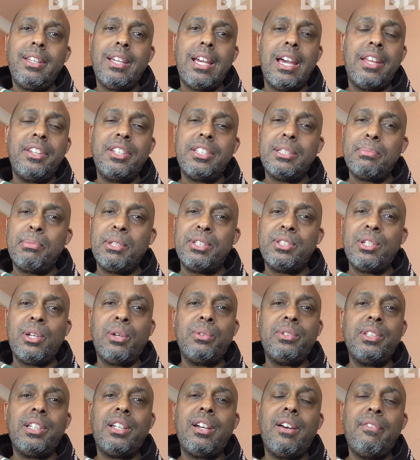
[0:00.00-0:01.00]
and this will be
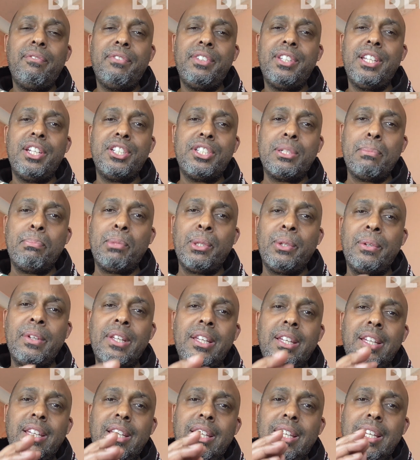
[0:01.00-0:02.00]
totally confidential, but
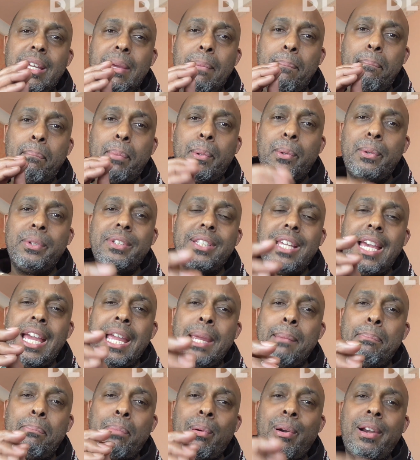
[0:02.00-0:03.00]
put
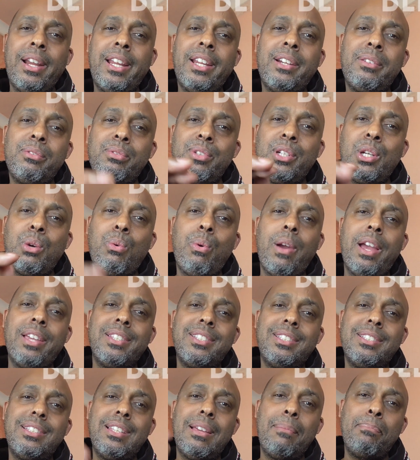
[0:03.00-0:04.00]
a prayer
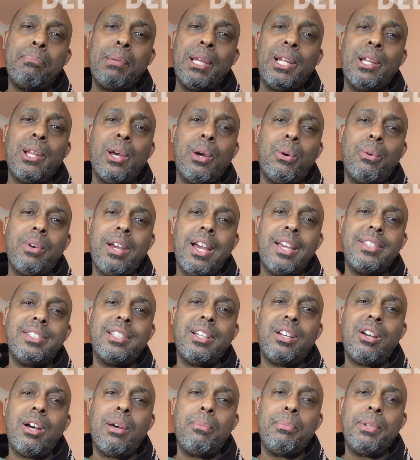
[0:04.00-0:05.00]
request below as
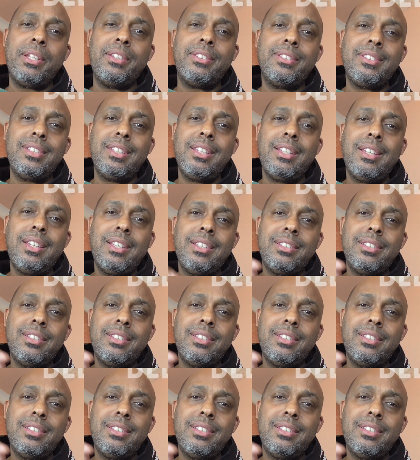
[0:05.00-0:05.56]
a comment.